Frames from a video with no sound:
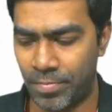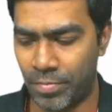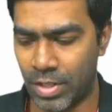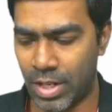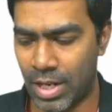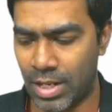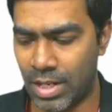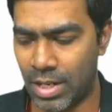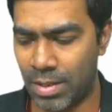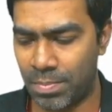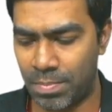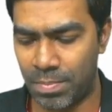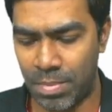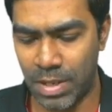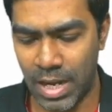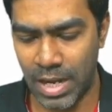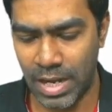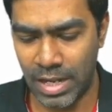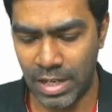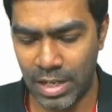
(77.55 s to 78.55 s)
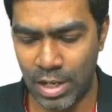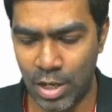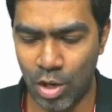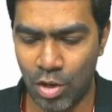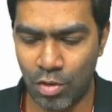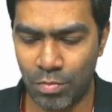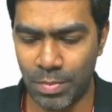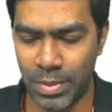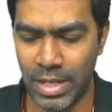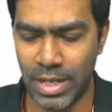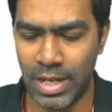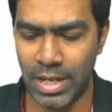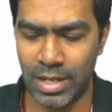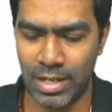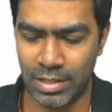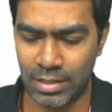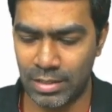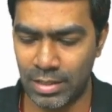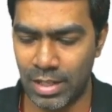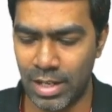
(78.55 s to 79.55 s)
And there are plenty of
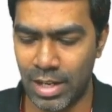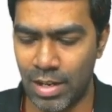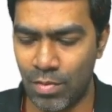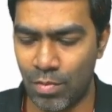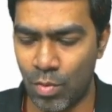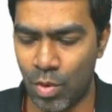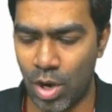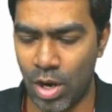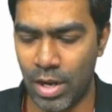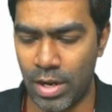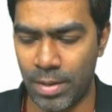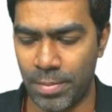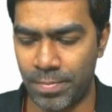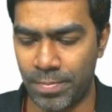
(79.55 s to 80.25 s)
mediators involved